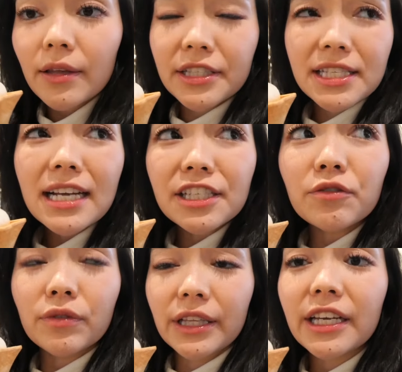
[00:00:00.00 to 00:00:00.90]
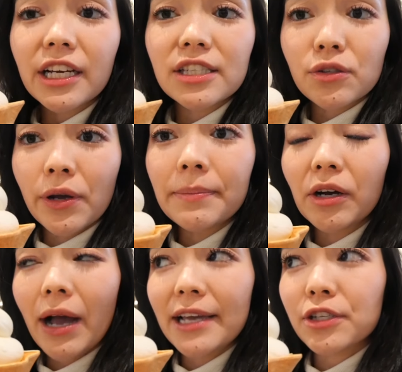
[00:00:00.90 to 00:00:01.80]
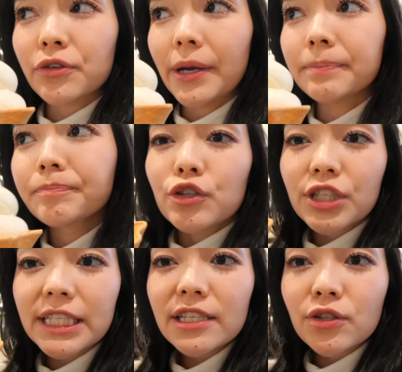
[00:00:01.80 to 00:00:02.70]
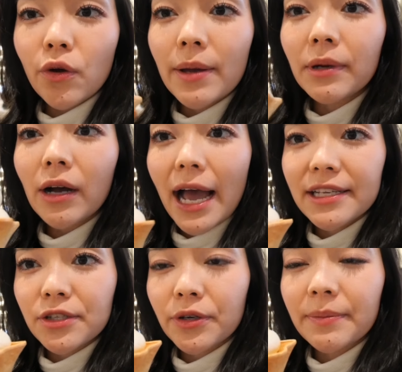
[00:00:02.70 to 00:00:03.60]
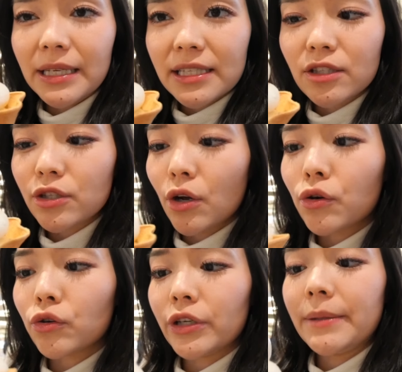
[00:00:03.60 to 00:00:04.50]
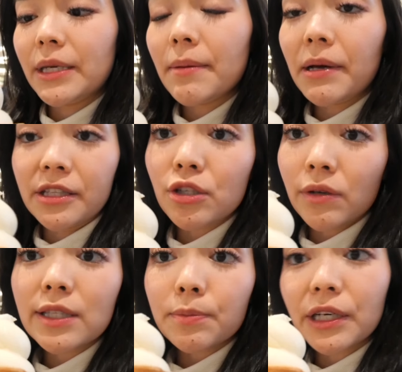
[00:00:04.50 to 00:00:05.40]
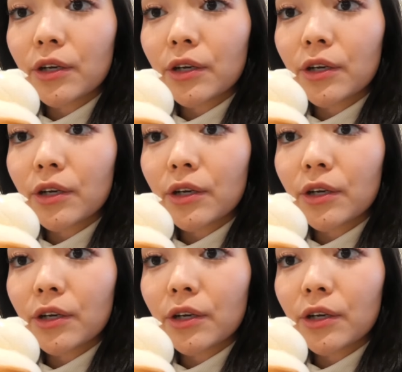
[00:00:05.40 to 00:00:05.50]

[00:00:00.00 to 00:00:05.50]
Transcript: This is actually really good soy milk ice cream. Usually soy milk ice cream isn't so creamy, but this one's pretty